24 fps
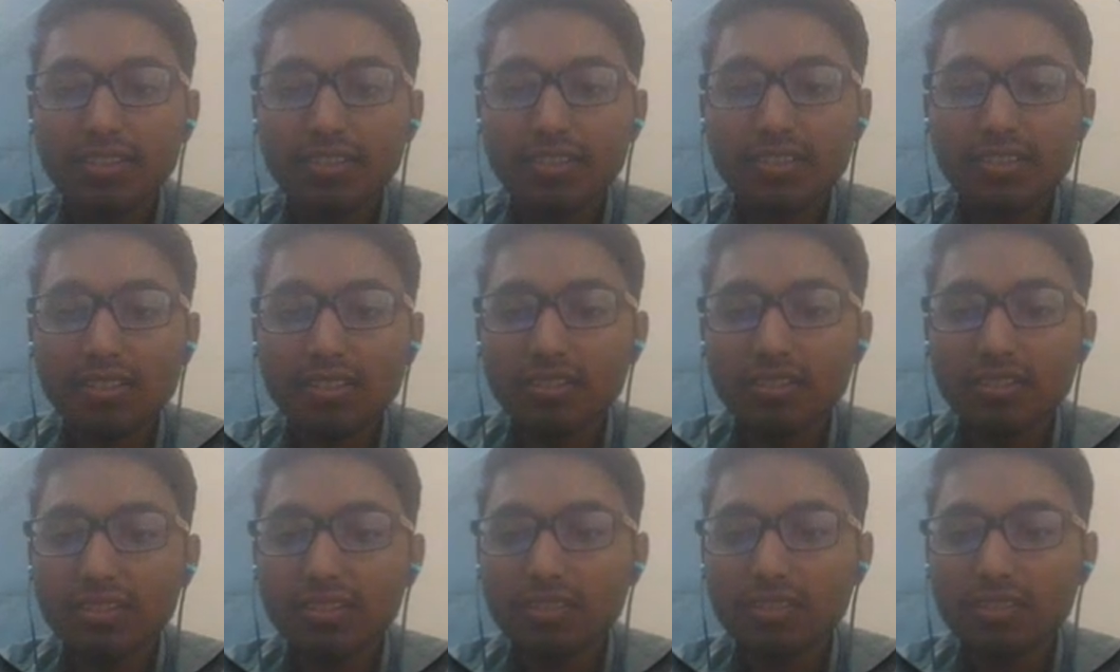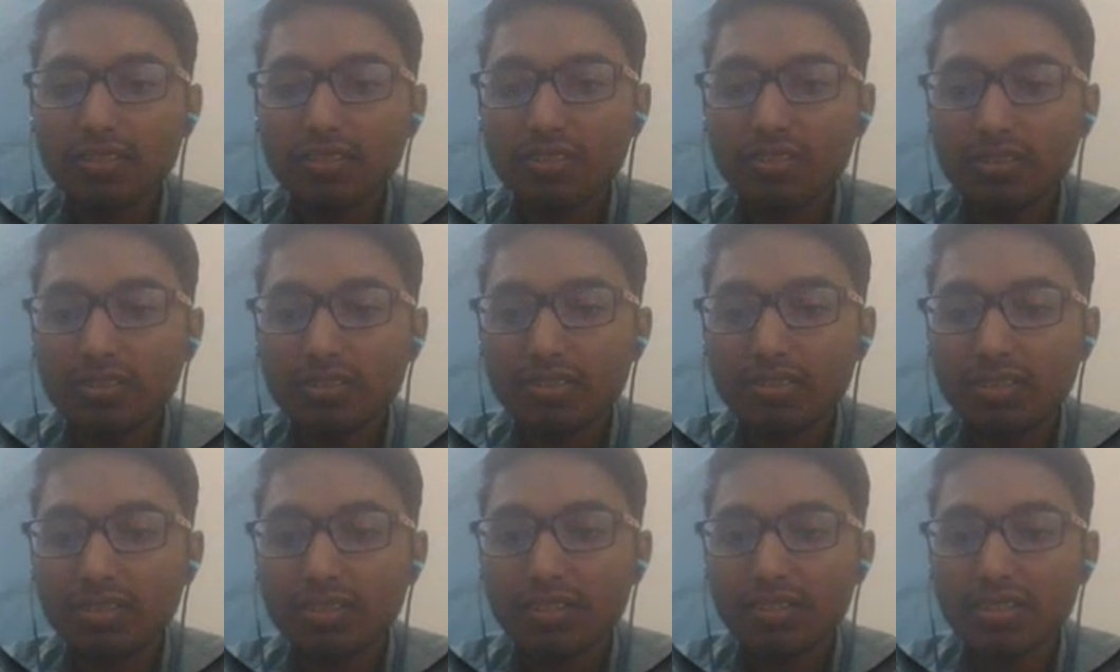
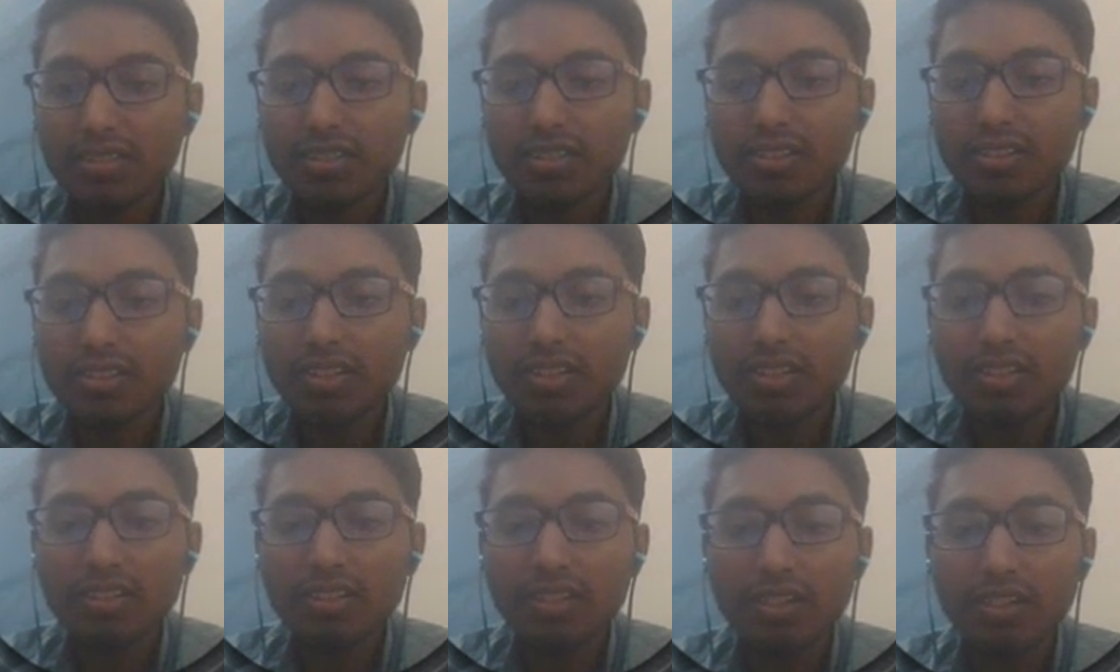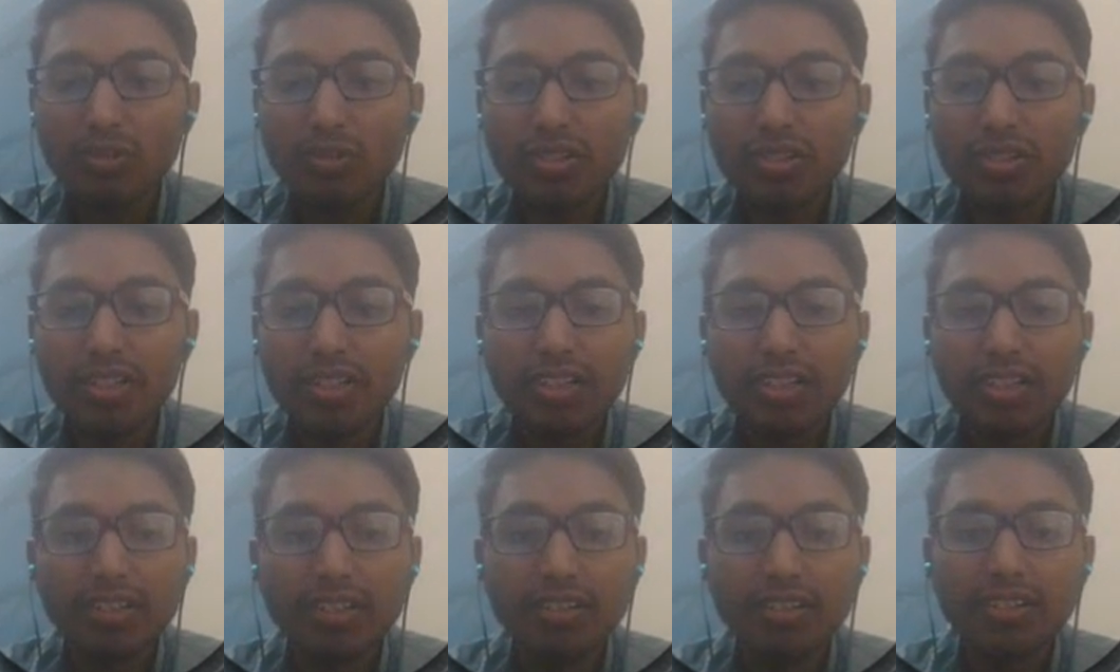
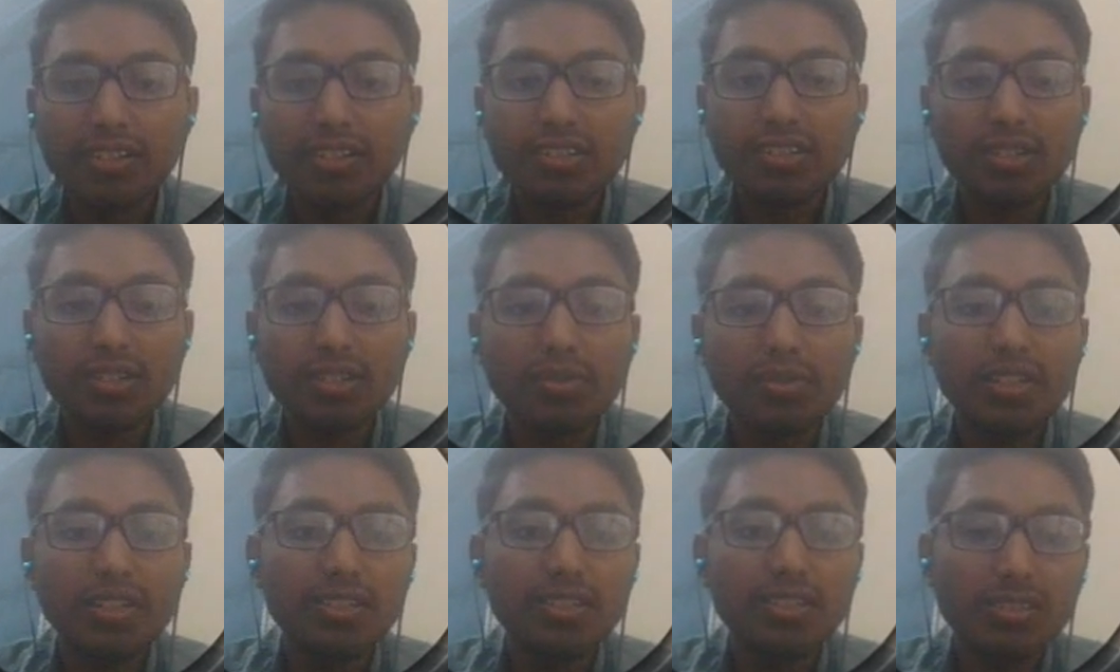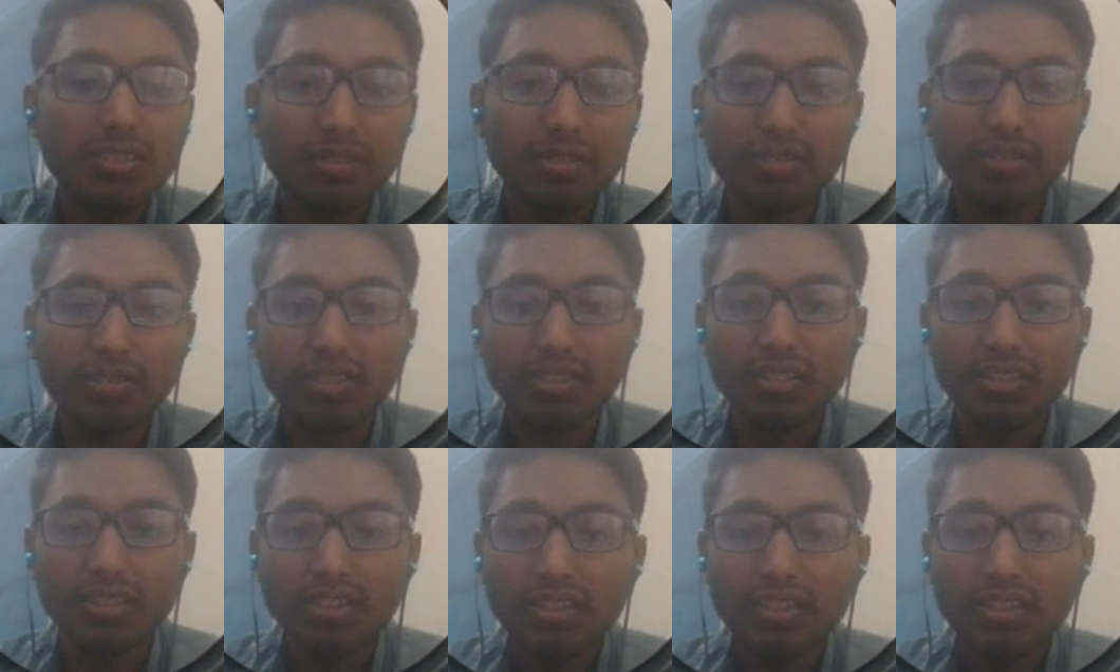69,877,